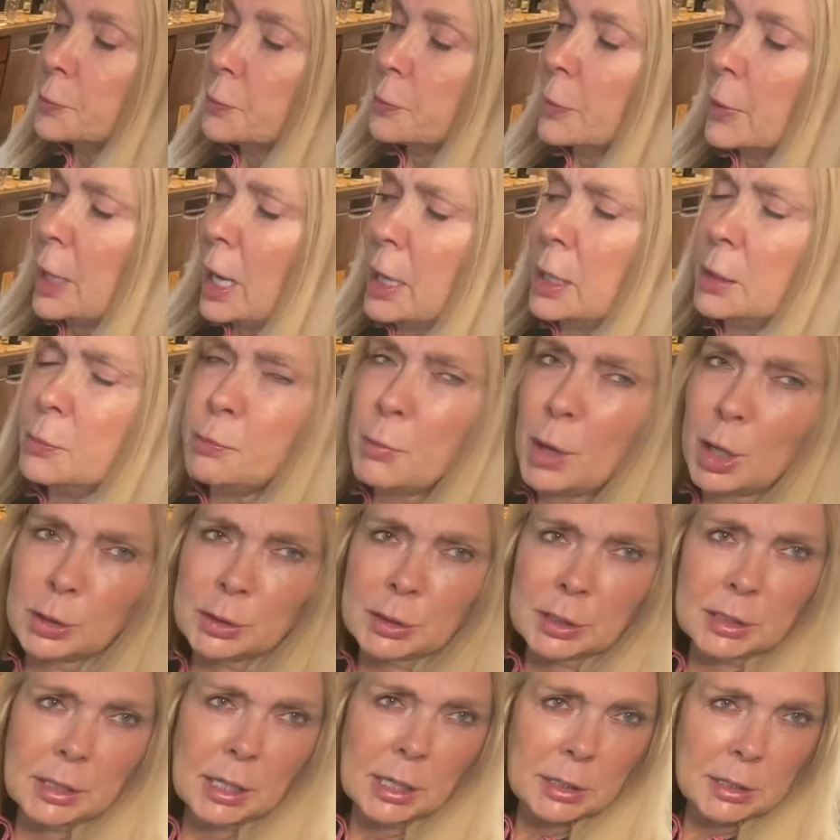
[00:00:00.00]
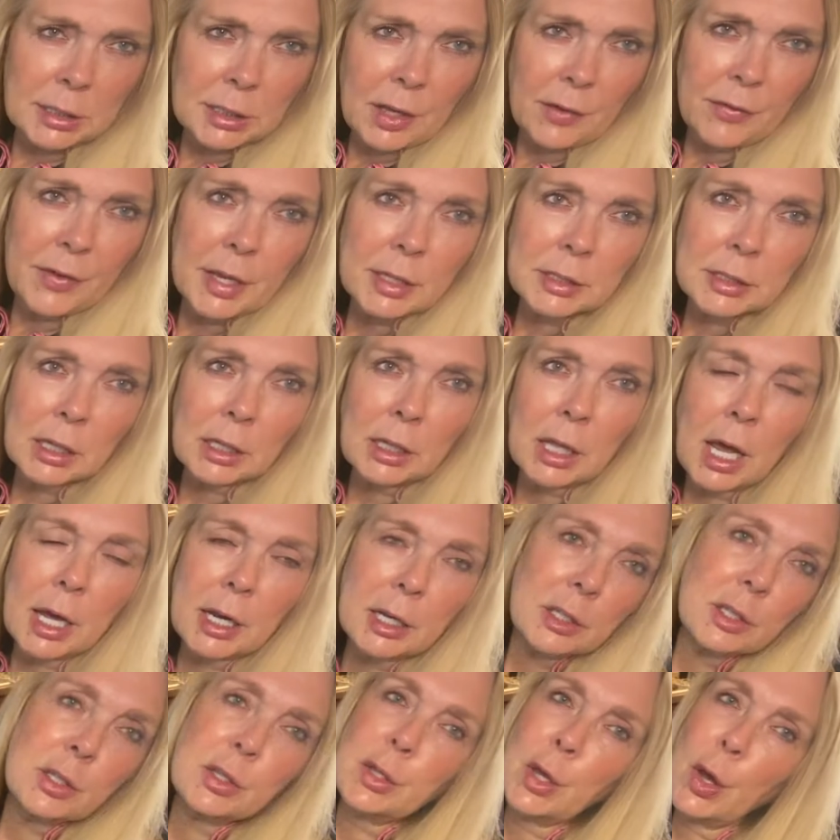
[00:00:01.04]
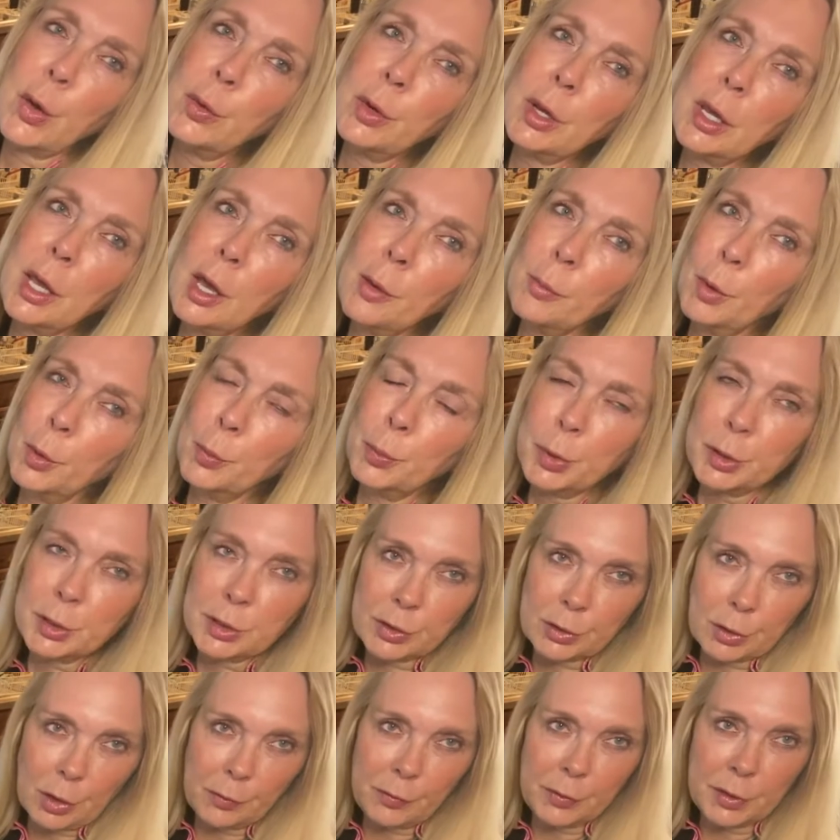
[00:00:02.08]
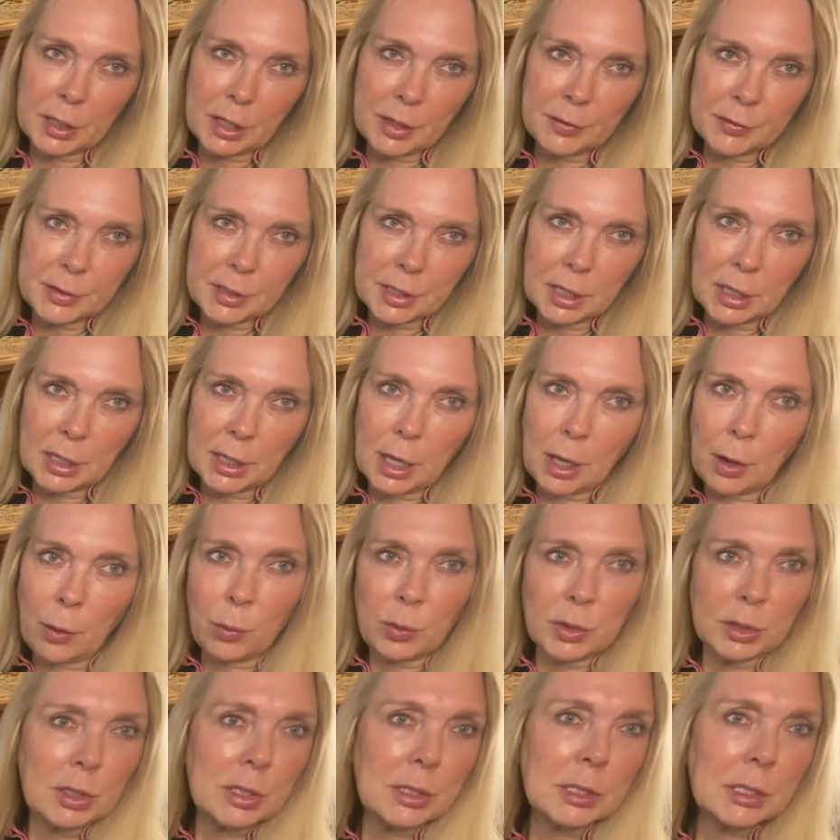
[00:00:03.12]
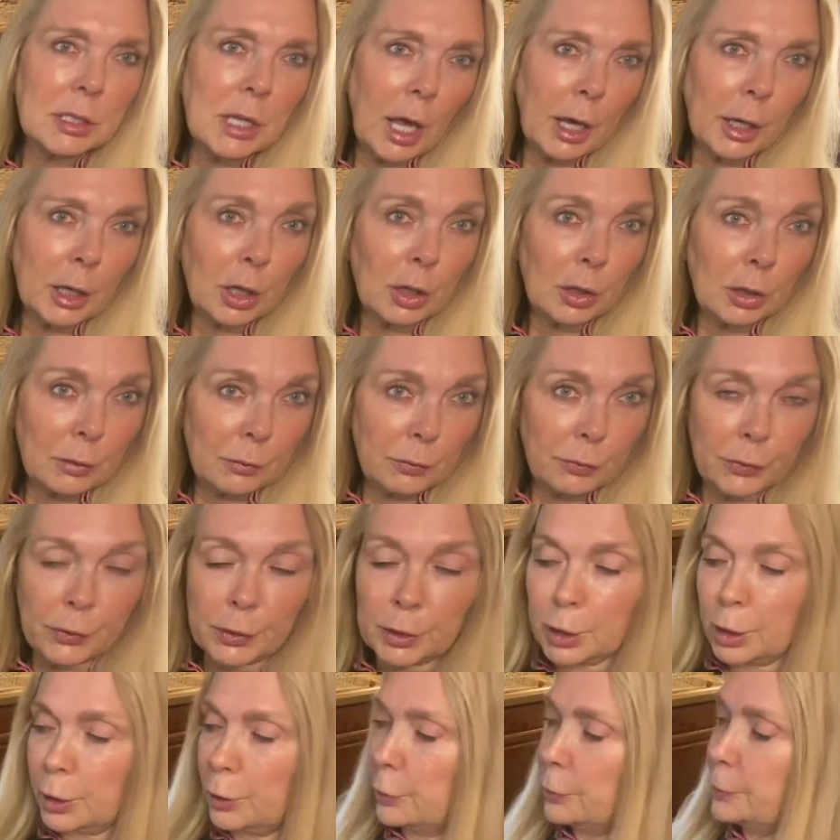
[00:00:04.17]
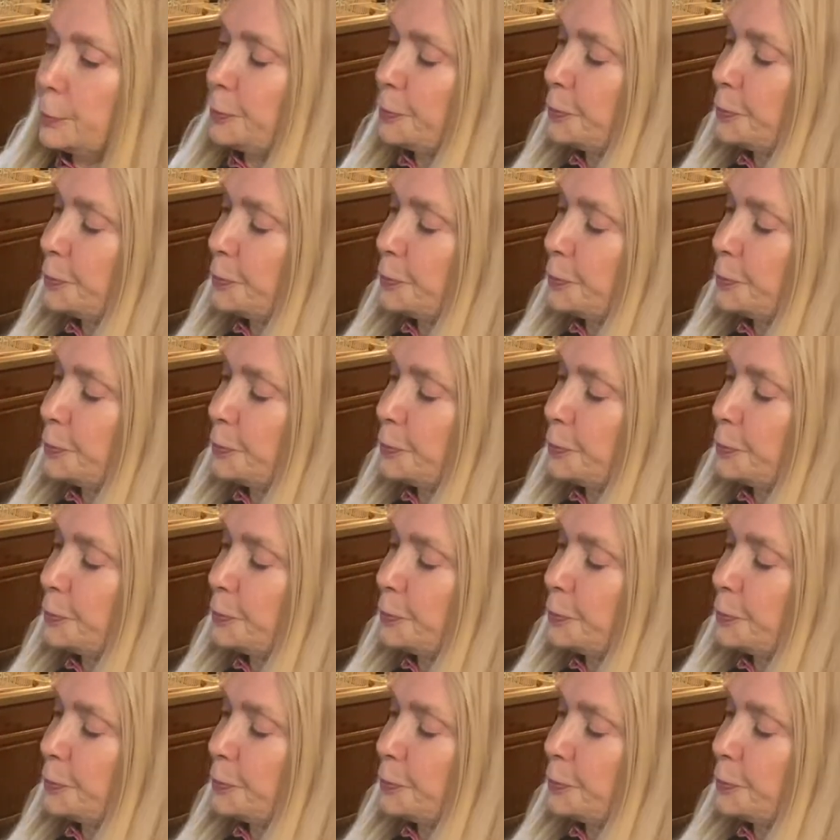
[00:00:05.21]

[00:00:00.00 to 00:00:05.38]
And most of that stuff has a lot of sodium or preservatives in it, which is not good for you.